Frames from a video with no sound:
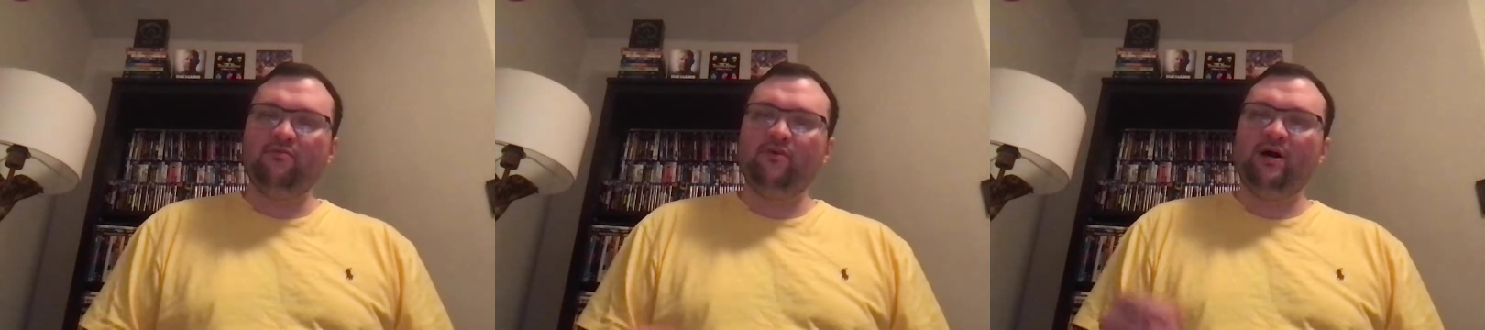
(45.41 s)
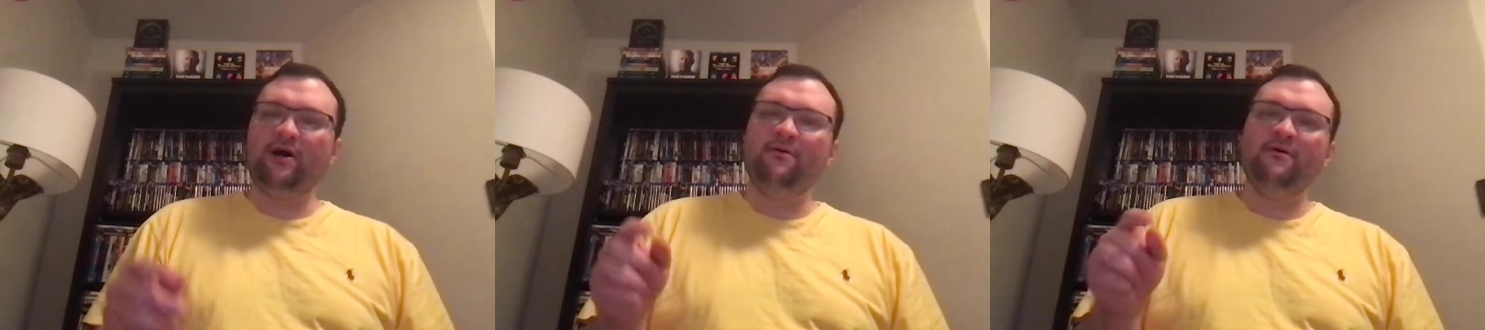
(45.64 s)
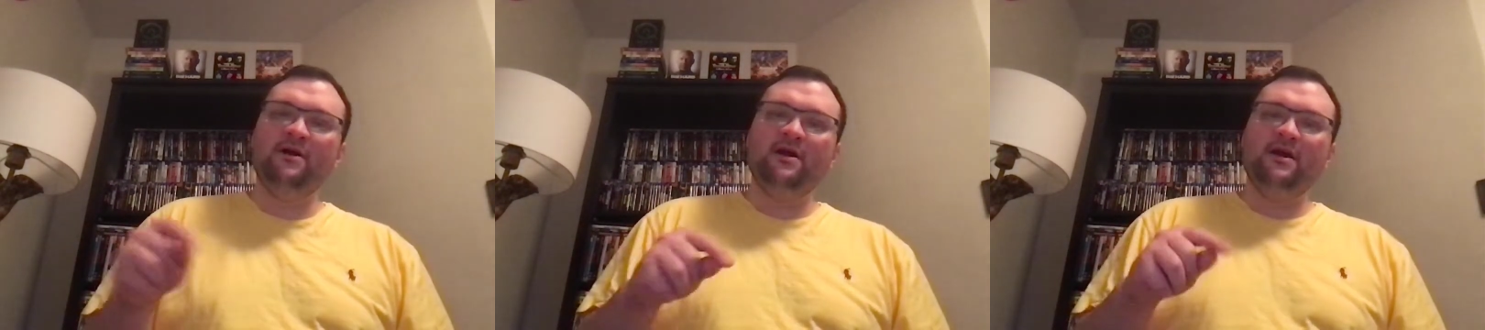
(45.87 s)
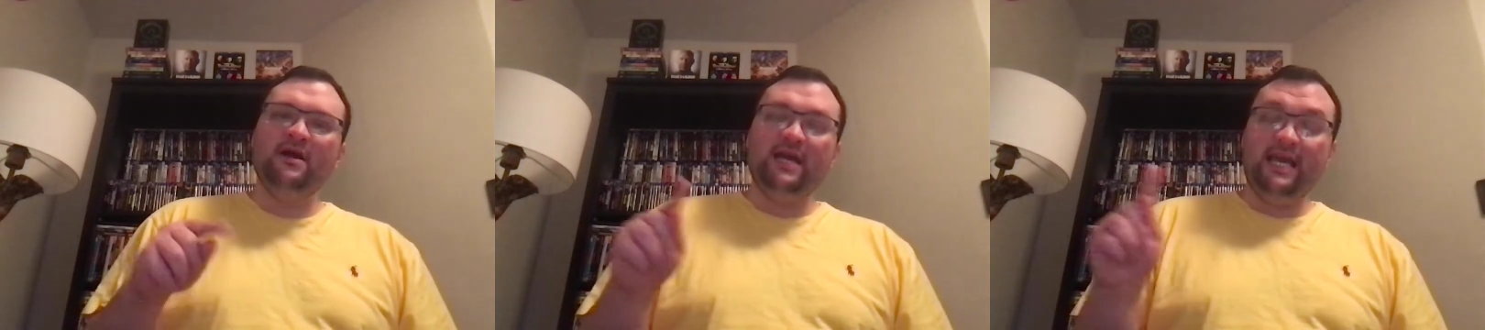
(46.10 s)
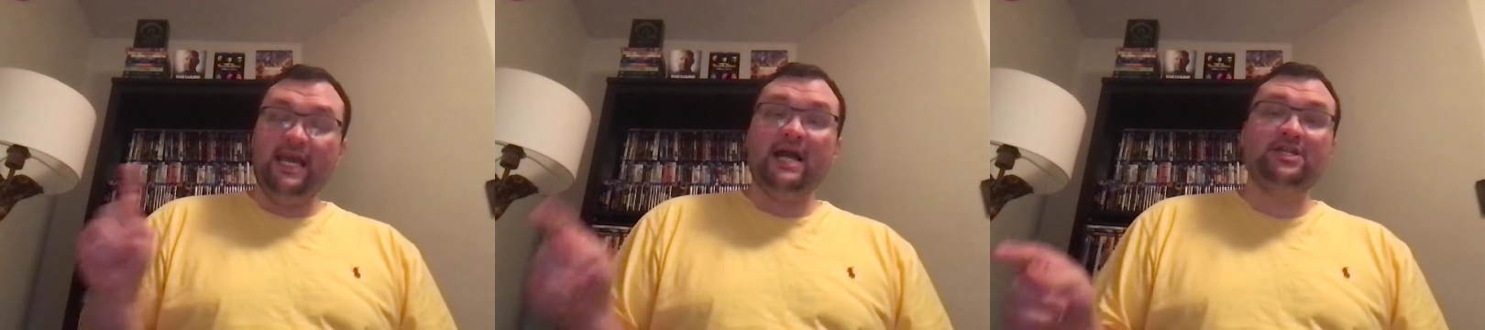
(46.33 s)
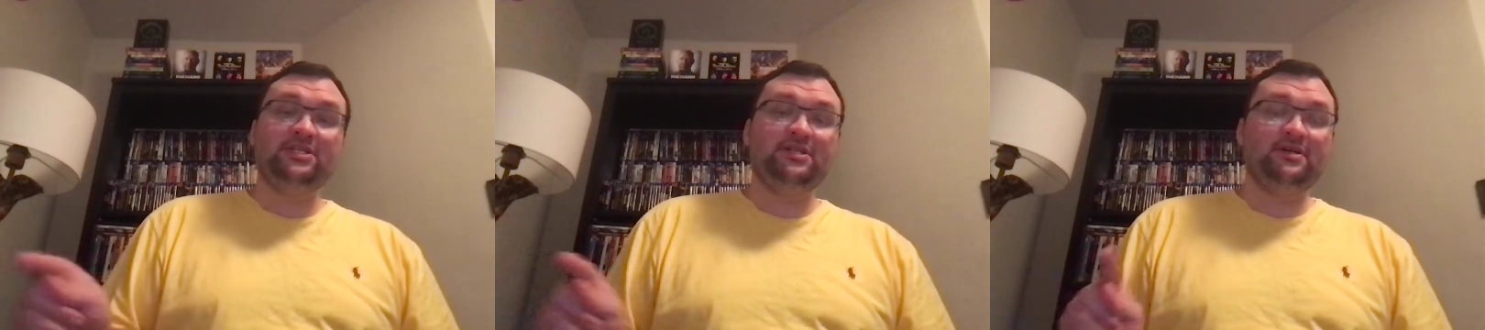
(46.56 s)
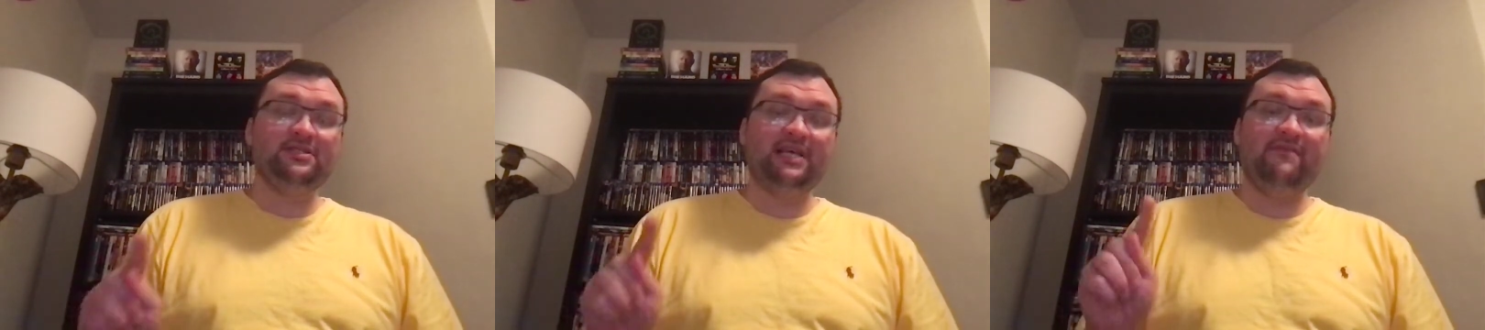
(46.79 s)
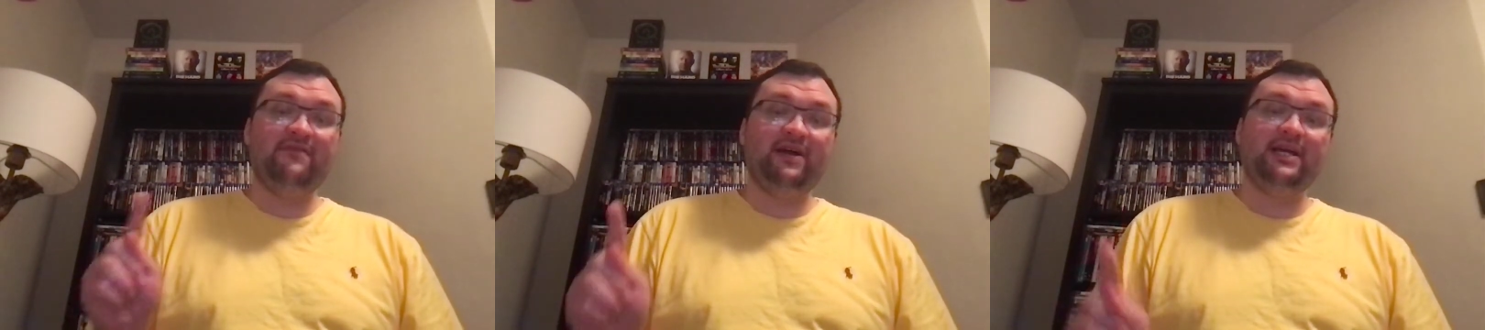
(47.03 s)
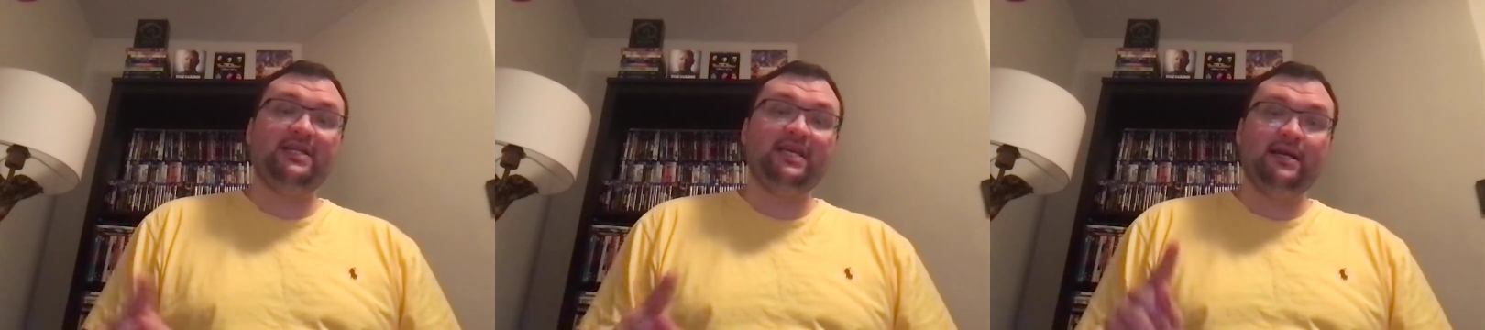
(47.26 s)
Well, he actually does have an
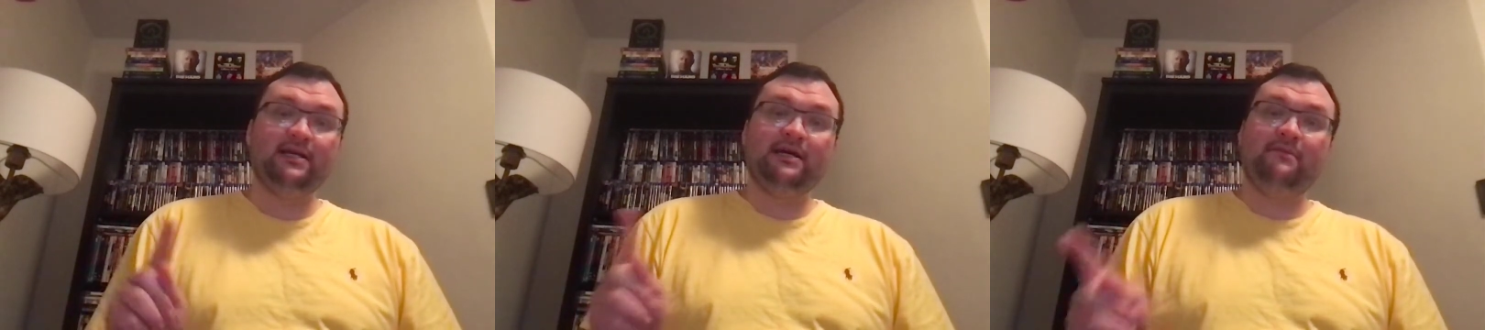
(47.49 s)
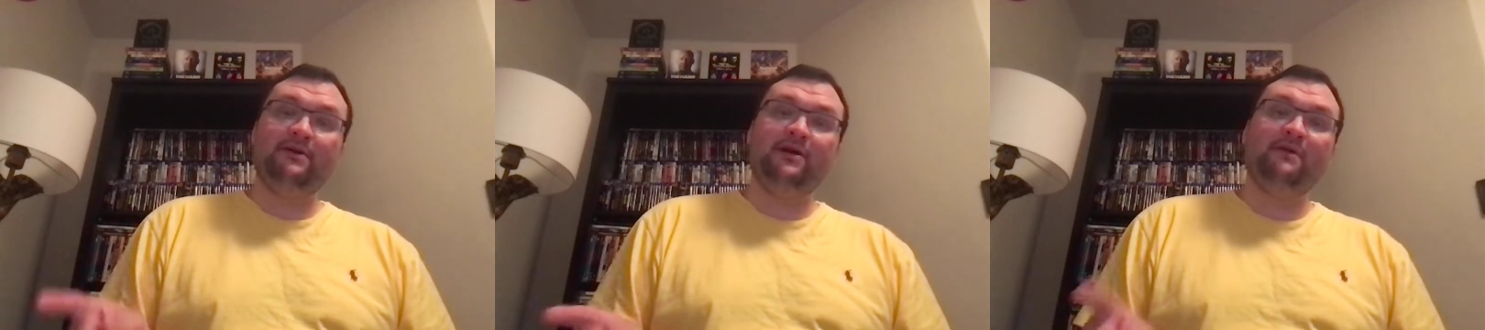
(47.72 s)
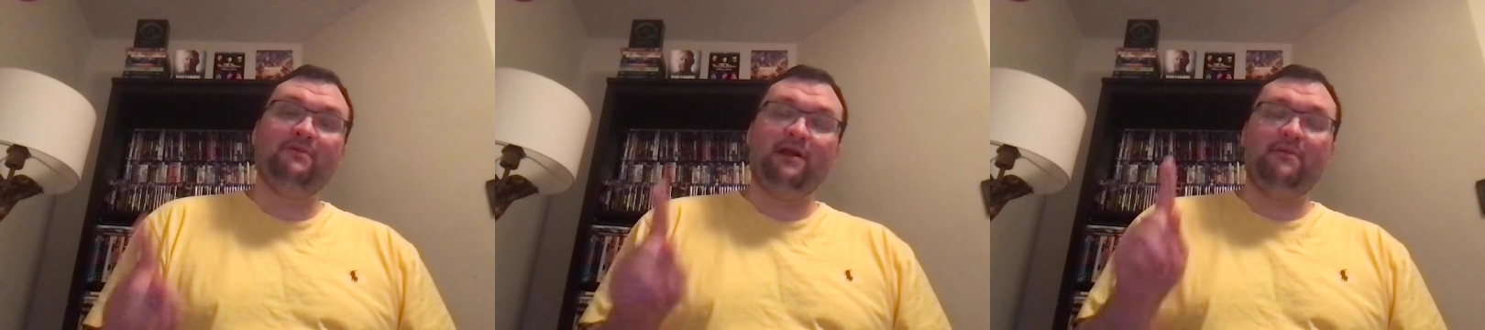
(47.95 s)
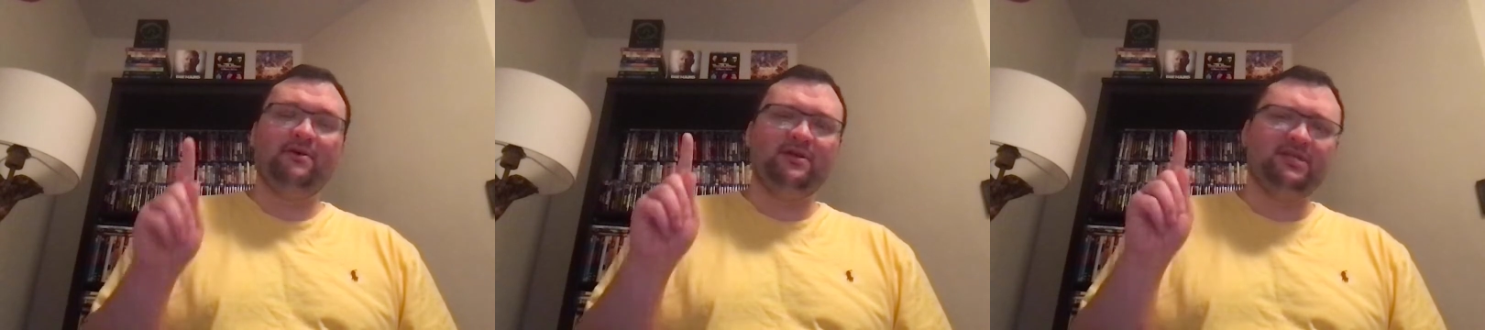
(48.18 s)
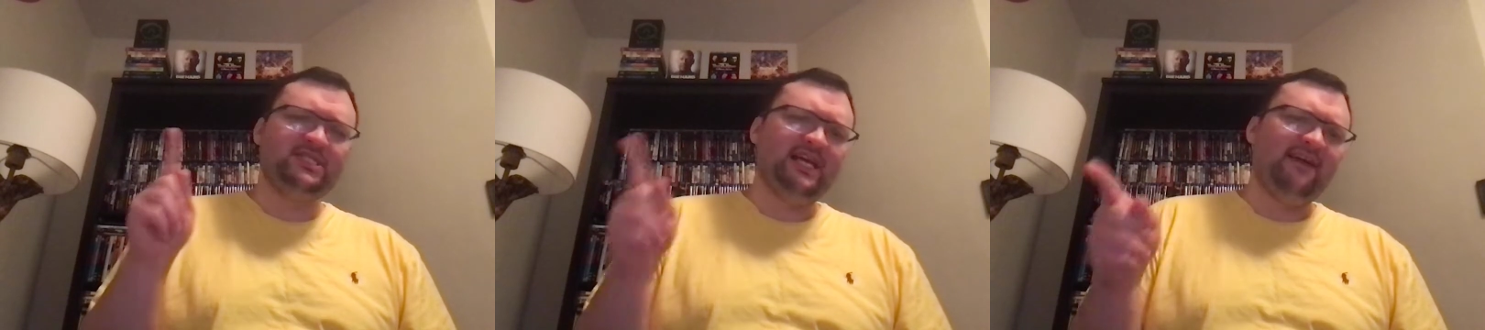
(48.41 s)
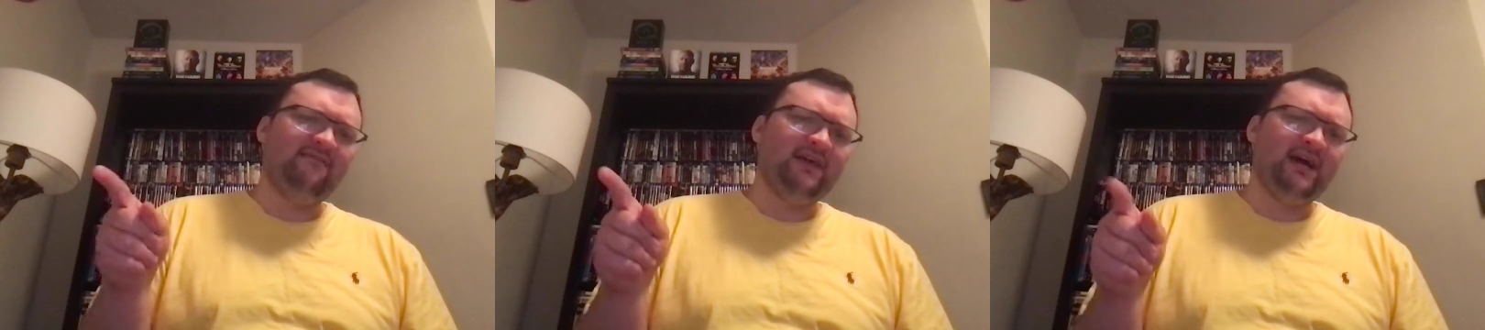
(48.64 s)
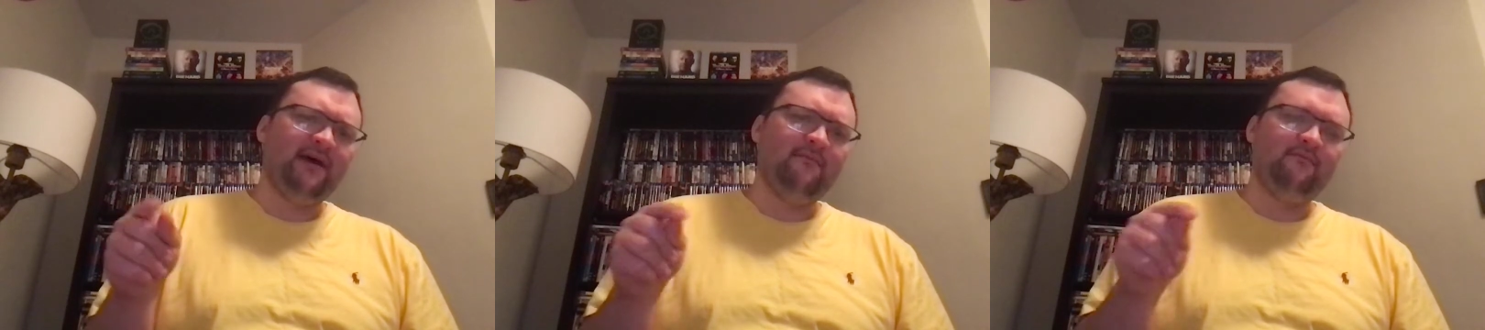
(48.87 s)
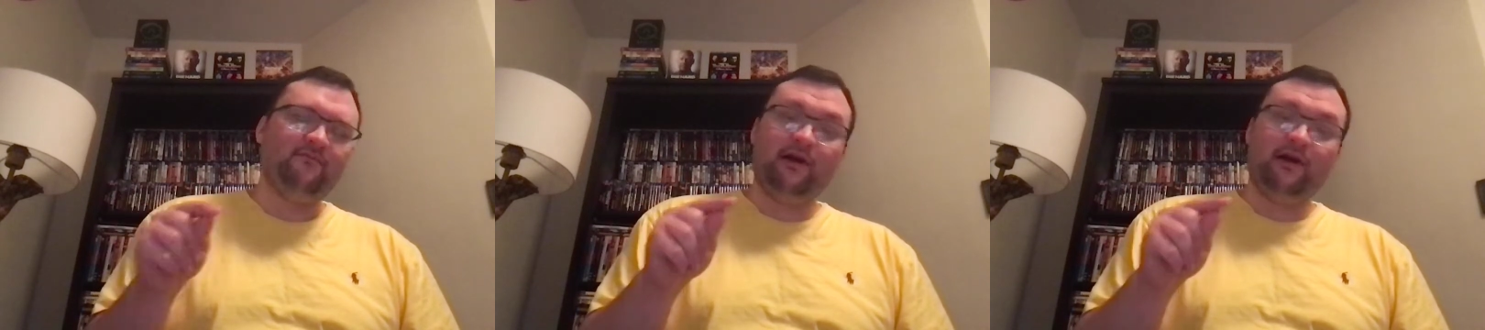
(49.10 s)
idea coming up, but I'm gonna save that